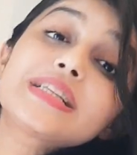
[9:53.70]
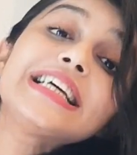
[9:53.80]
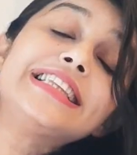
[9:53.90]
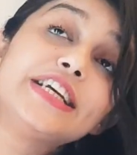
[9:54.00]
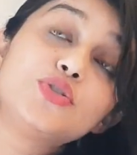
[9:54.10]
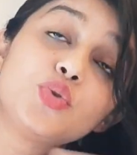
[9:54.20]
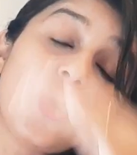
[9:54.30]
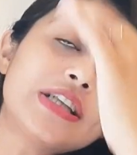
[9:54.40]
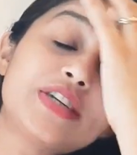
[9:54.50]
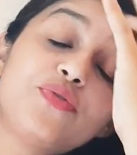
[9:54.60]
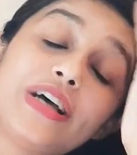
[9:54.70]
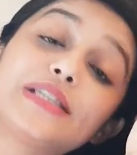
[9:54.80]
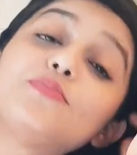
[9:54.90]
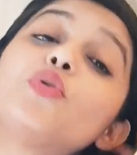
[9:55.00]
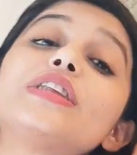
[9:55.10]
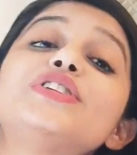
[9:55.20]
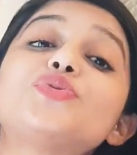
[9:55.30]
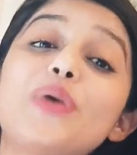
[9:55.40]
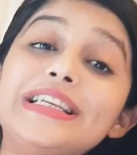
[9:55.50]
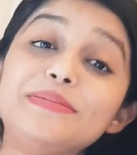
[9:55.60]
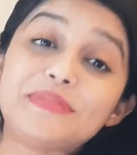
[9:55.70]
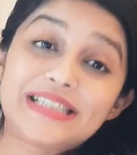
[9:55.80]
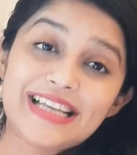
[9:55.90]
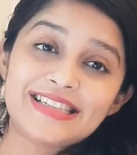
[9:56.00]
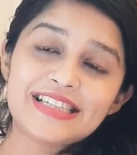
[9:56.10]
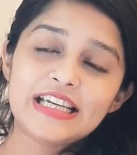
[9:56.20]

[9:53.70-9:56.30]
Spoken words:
they do not invest more than 20%